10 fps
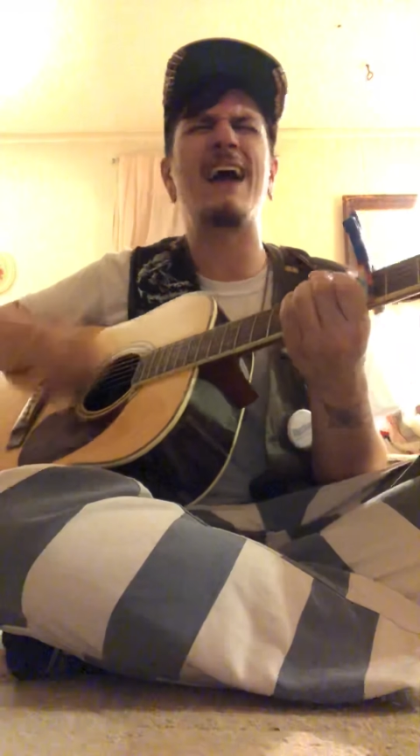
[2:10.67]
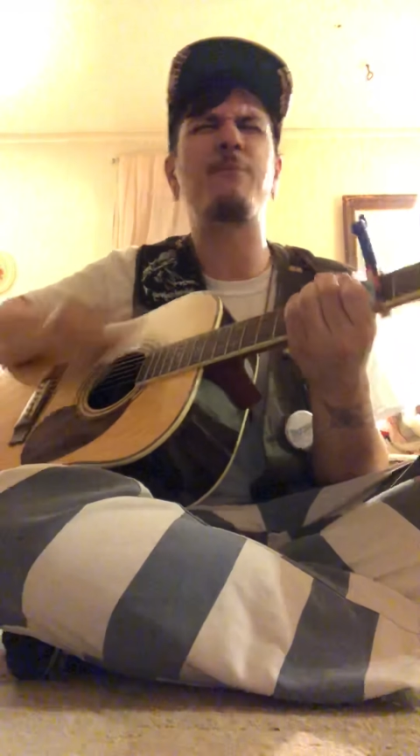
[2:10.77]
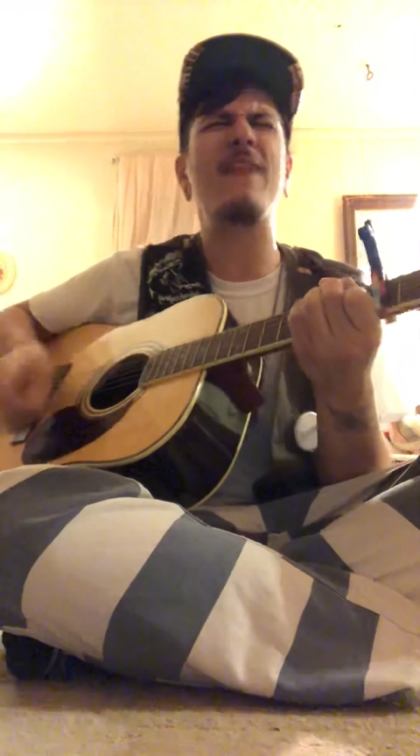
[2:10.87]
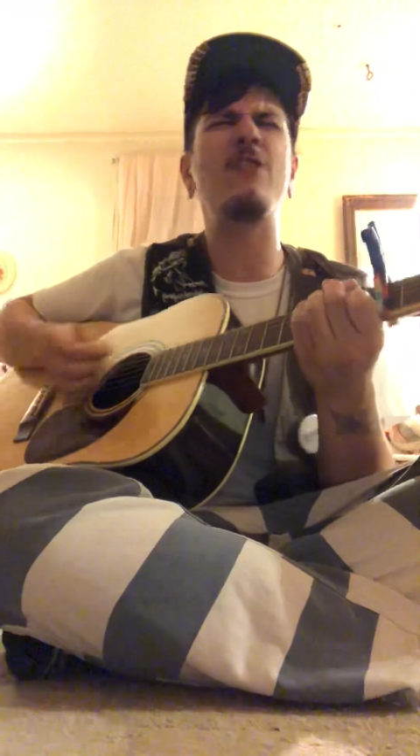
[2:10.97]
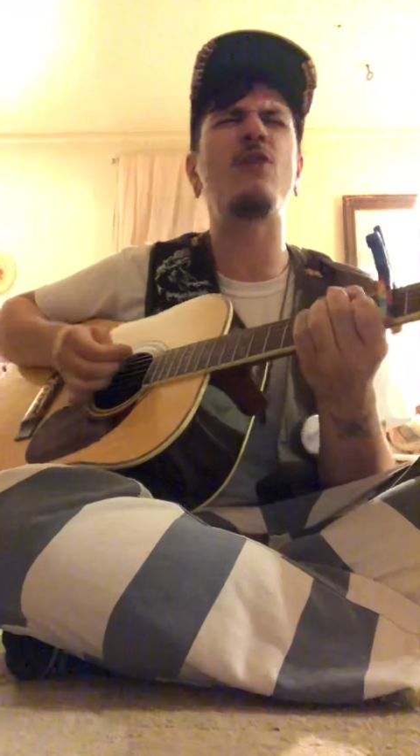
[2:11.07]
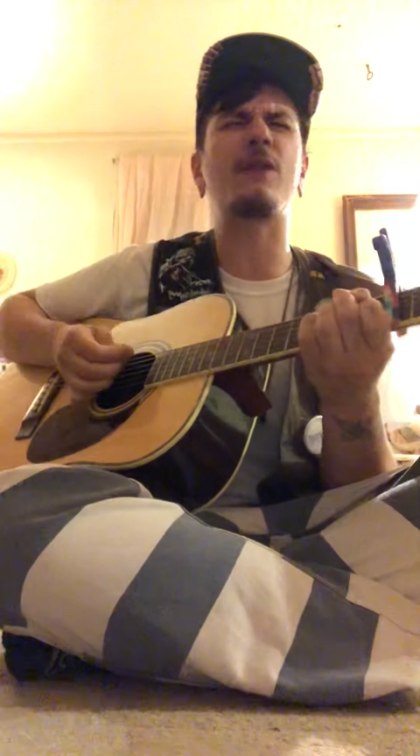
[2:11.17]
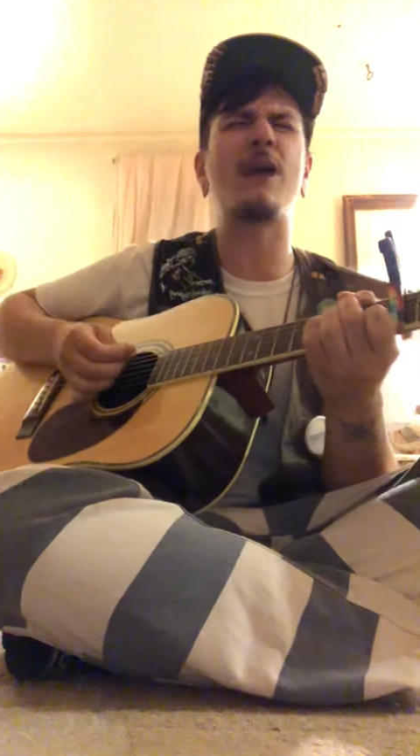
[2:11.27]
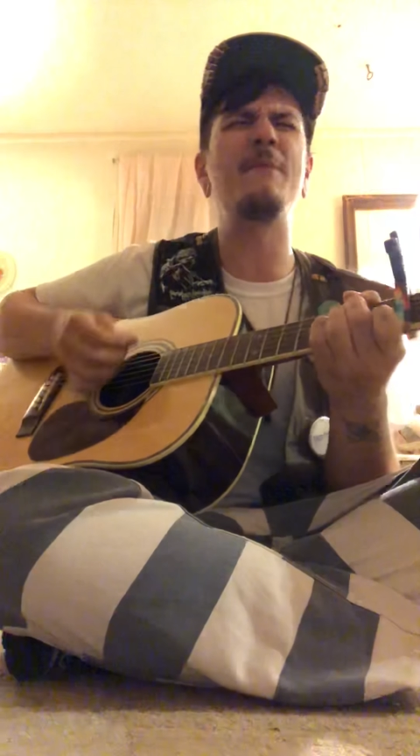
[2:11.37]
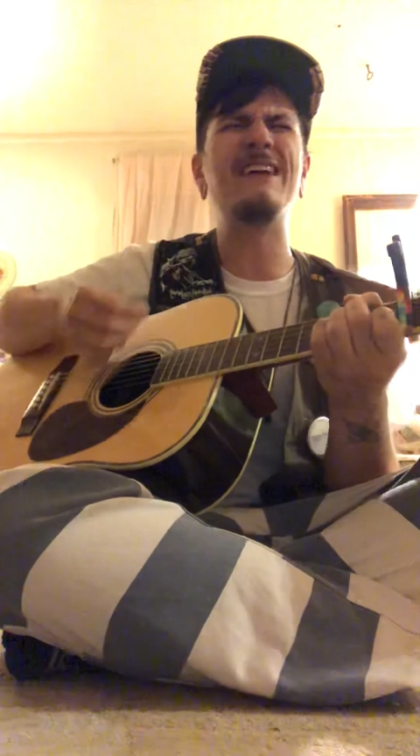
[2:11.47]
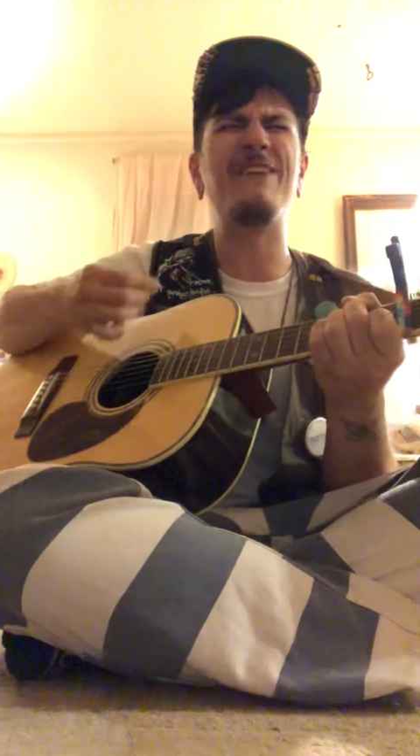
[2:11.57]
i got to look
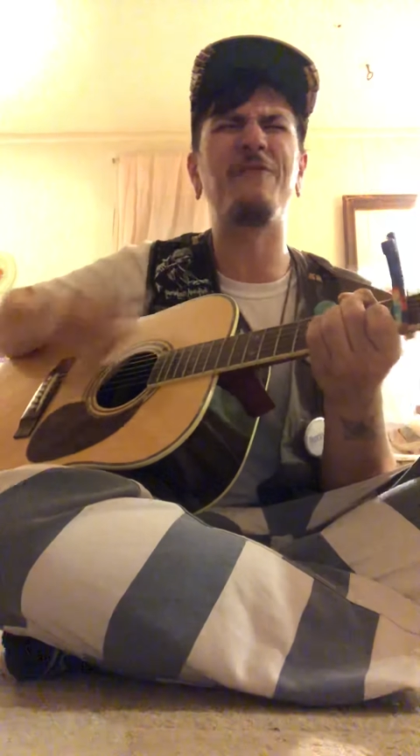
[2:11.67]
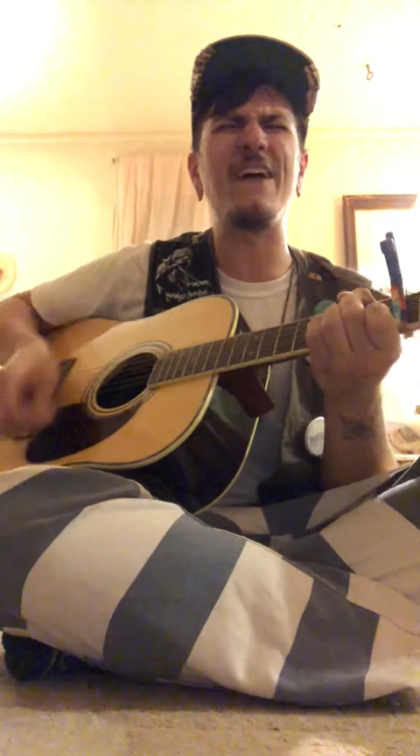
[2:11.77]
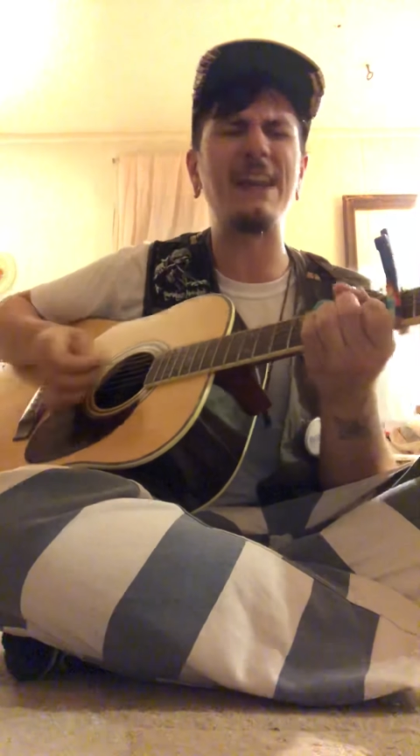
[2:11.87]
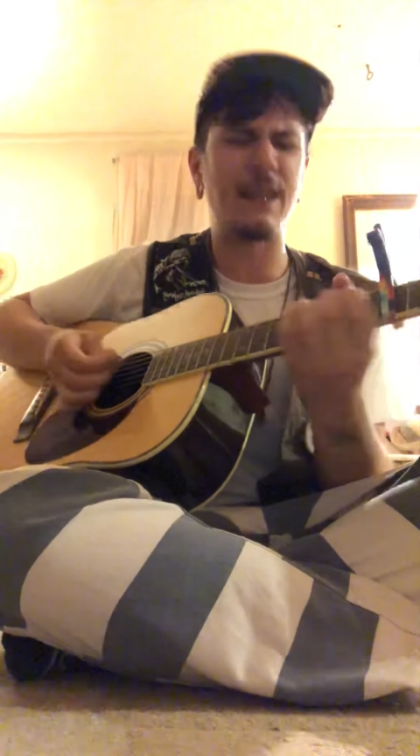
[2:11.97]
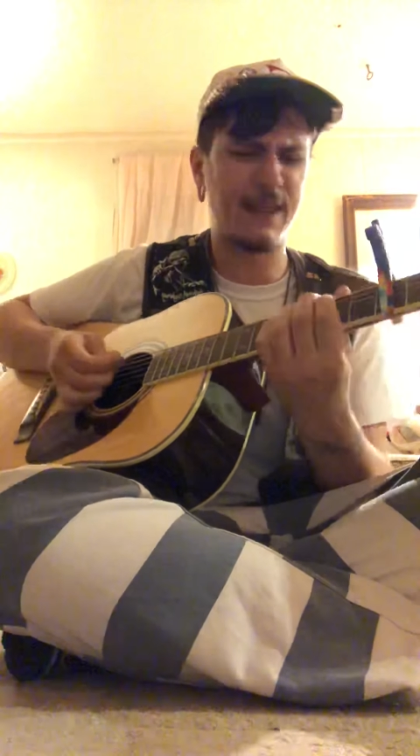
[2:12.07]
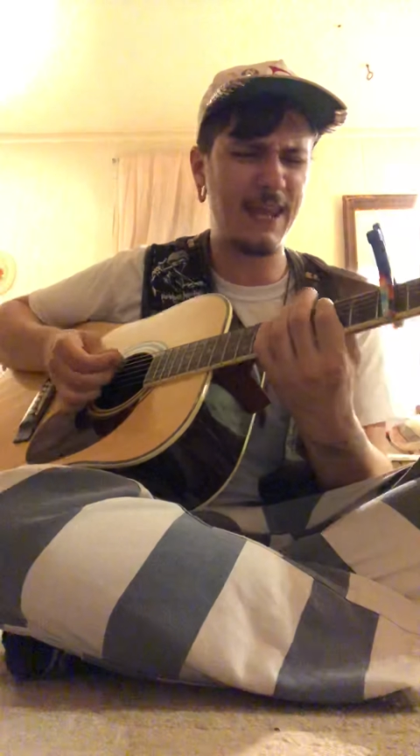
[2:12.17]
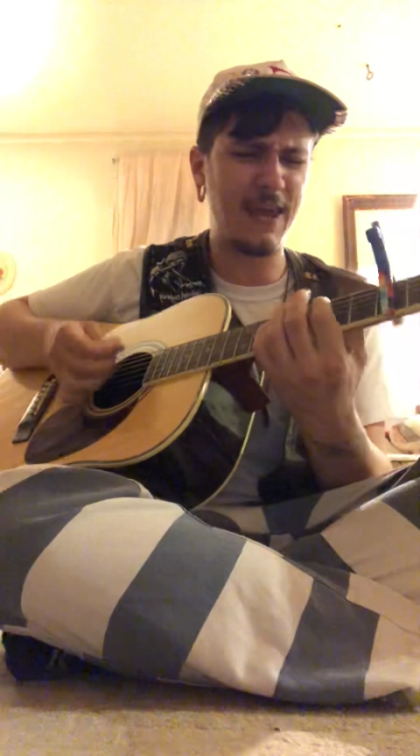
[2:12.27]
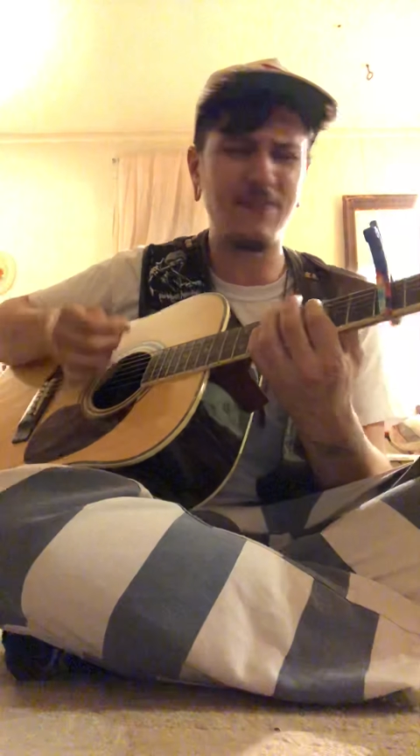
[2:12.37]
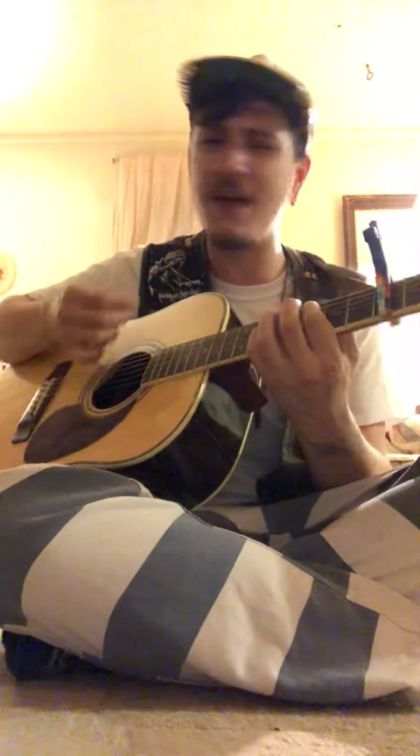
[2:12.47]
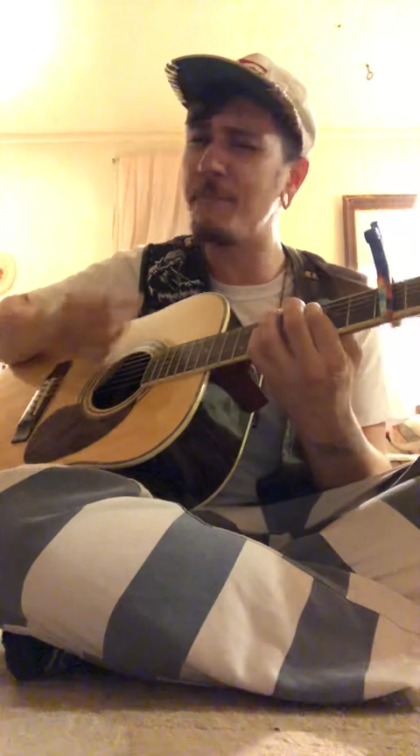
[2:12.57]
scummy or feel
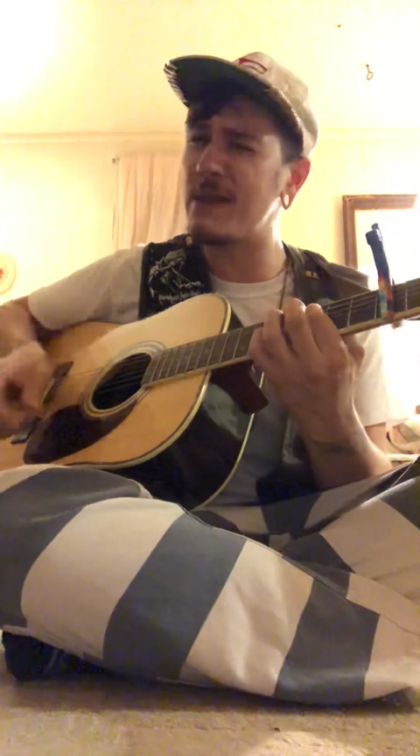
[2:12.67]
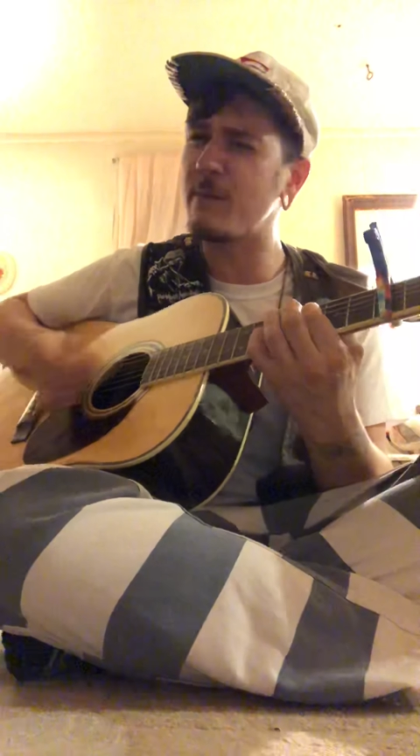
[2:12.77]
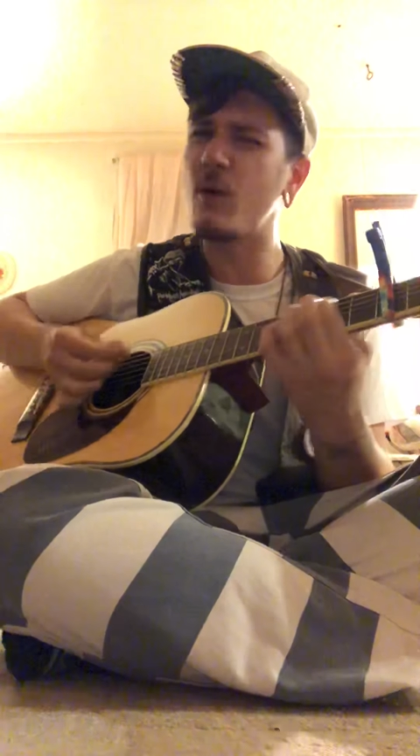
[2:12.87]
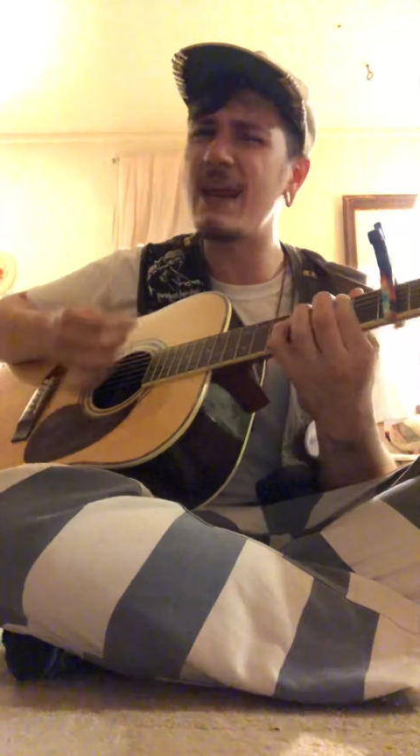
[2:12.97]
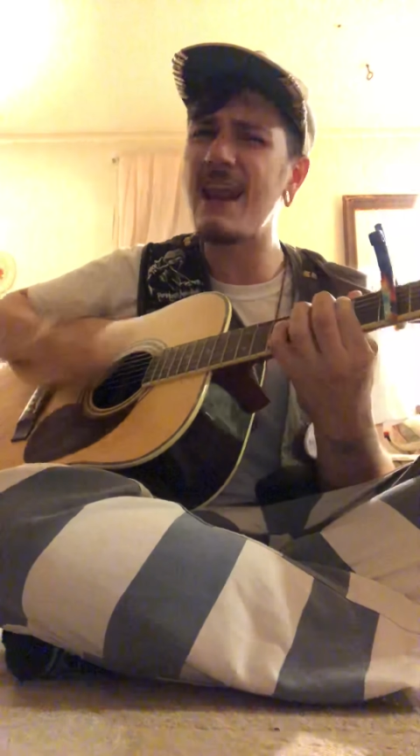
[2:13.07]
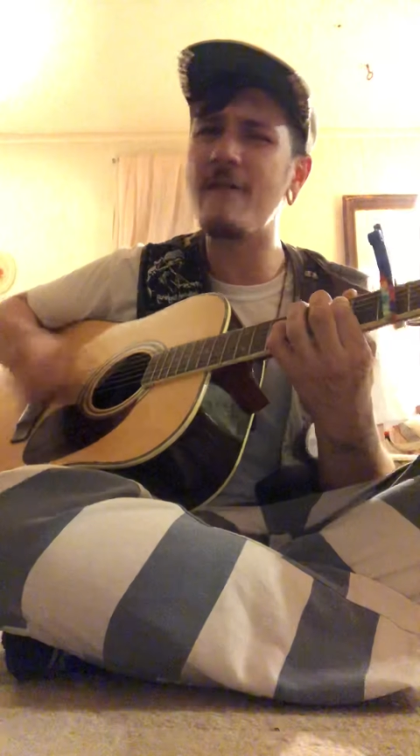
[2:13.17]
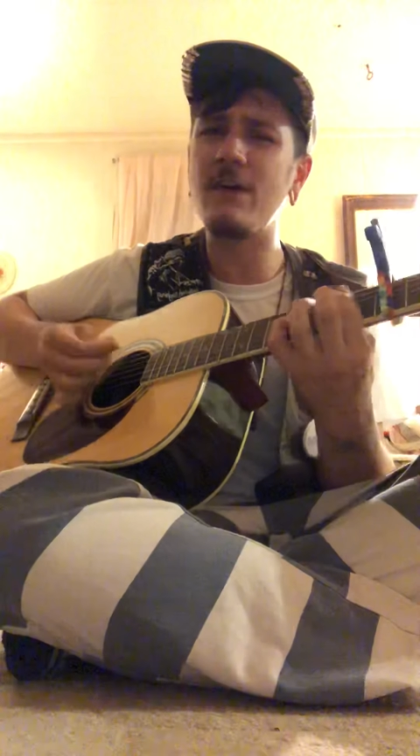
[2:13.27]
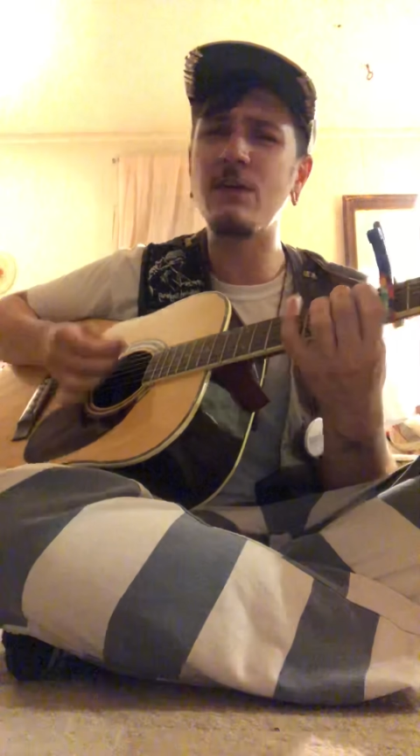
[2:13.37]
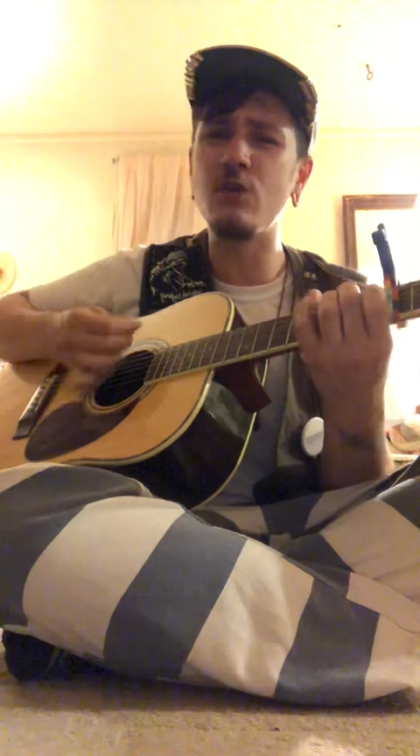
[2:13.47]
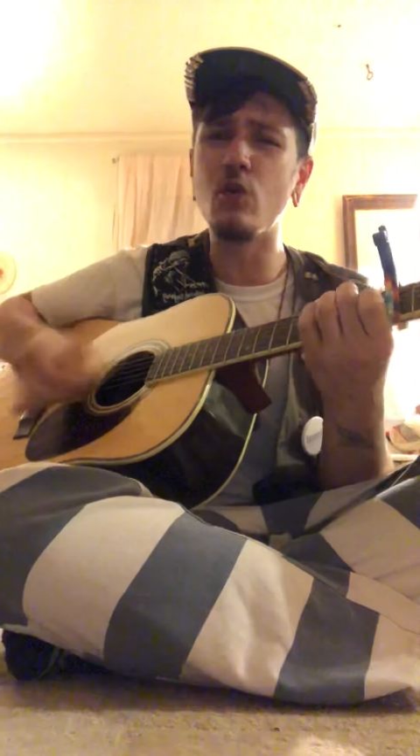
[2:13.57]
stink than be someone I
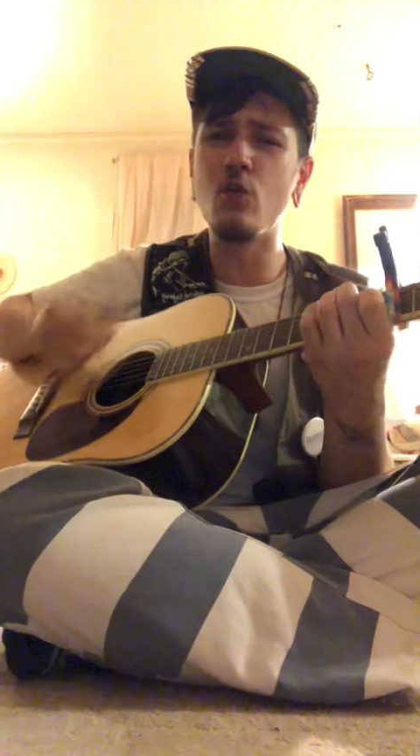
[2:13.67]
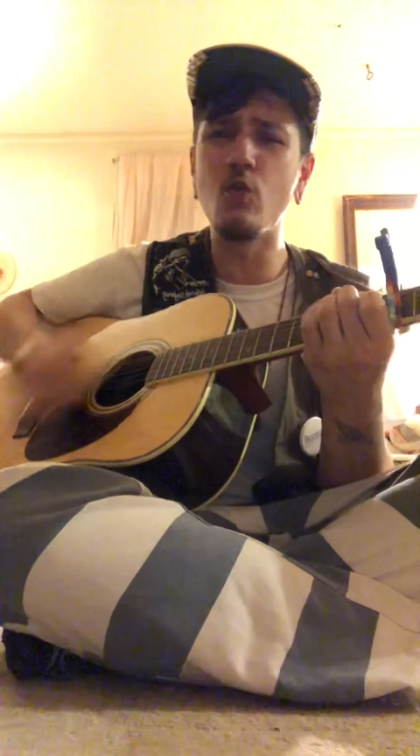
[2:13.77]
never knew.